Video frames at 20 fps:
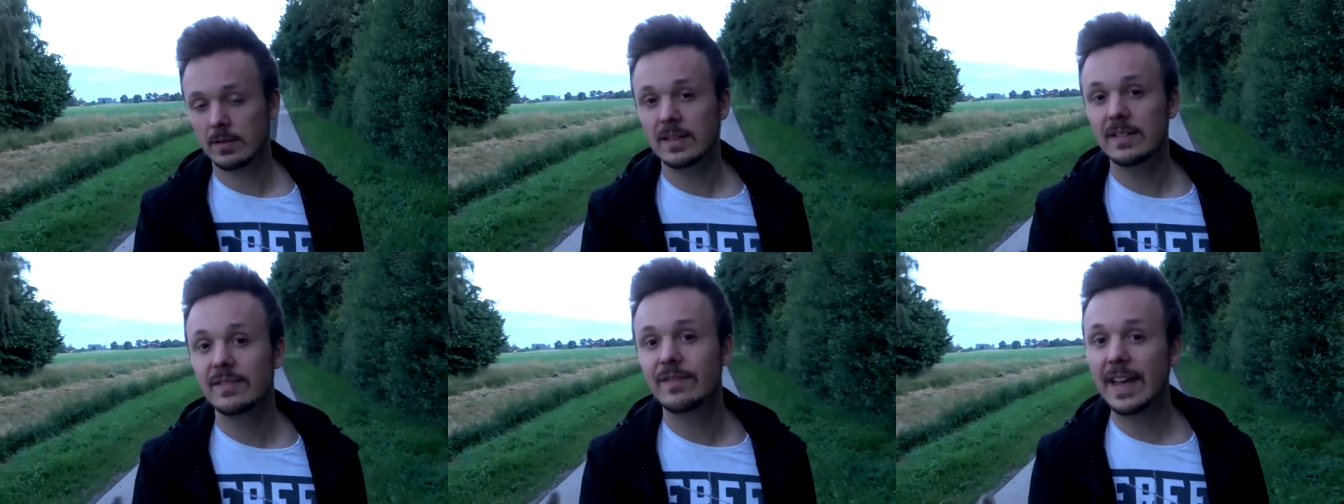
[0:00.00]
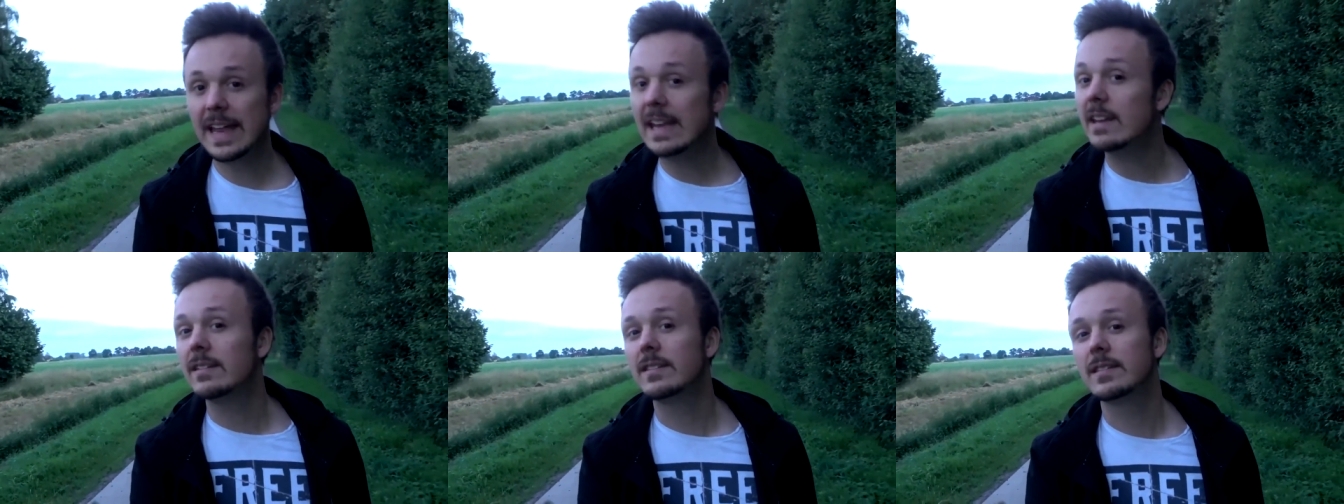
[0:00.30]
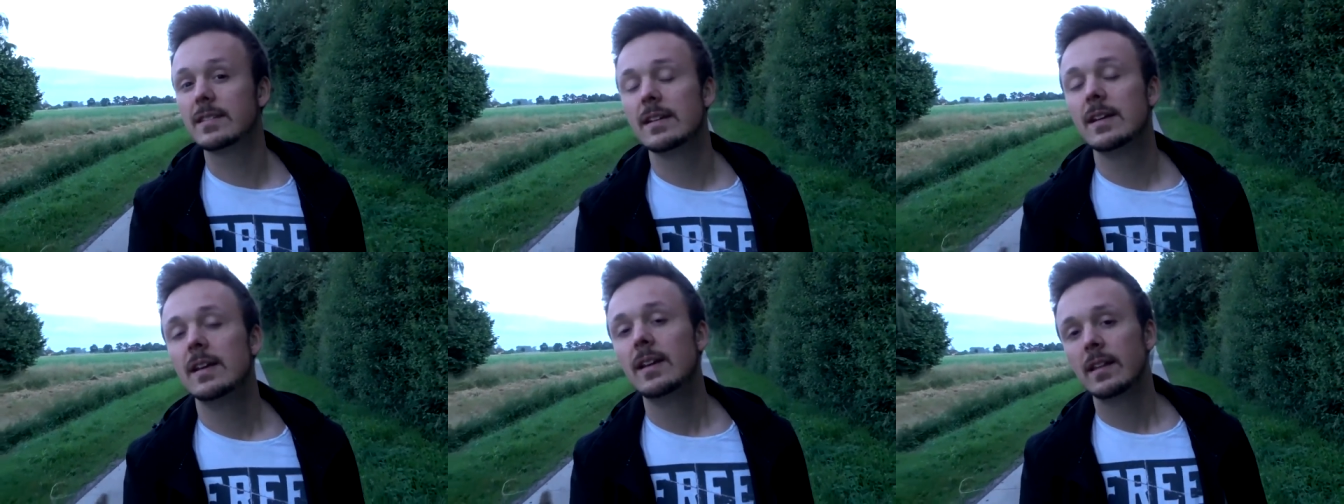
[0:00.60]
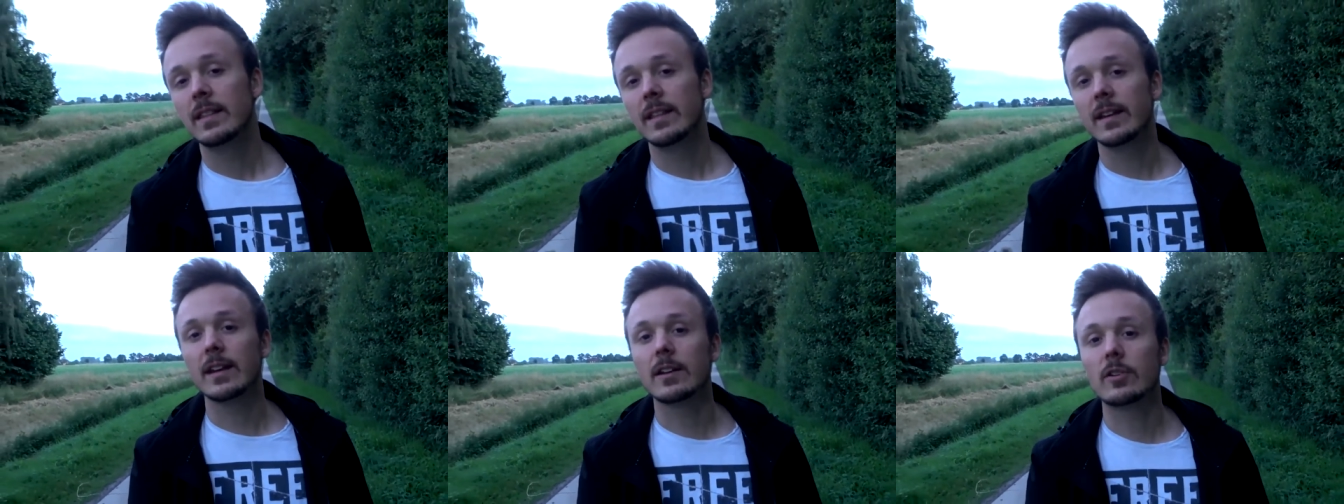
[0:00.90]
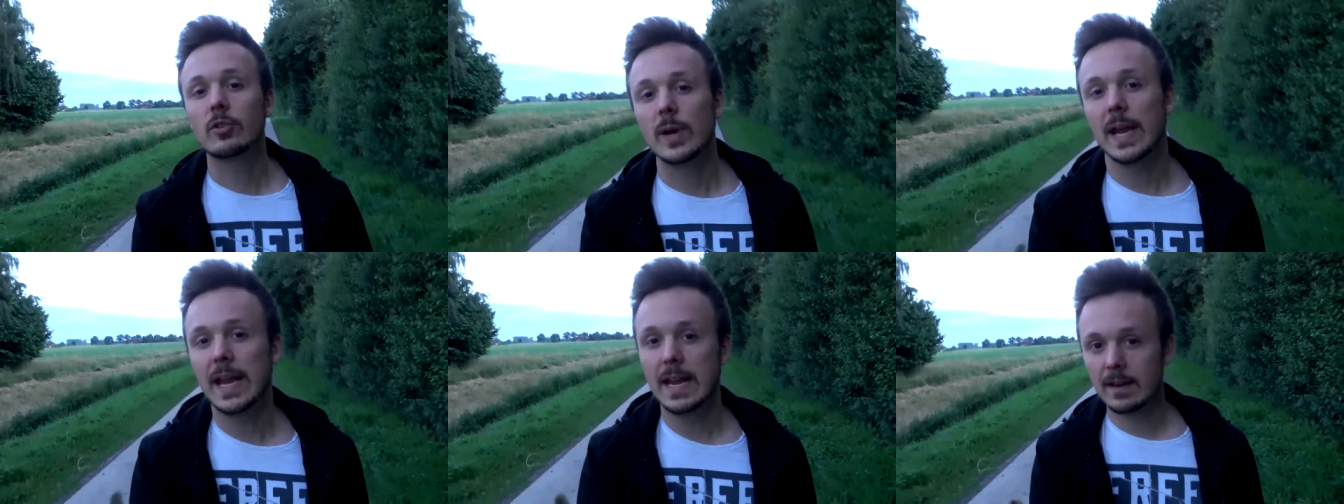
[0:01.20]
event that I
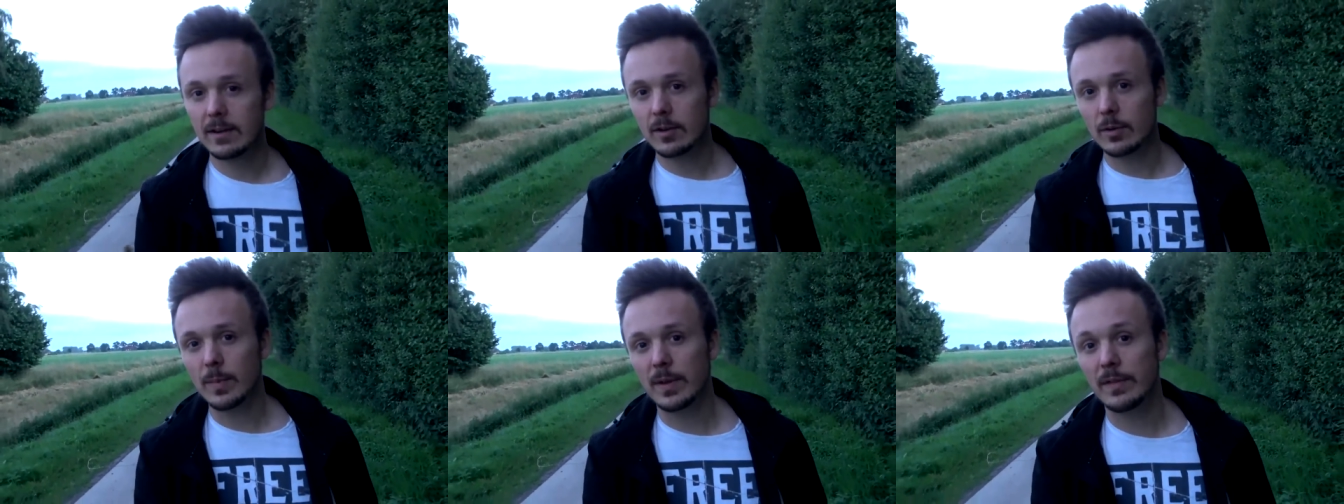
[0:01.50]
created on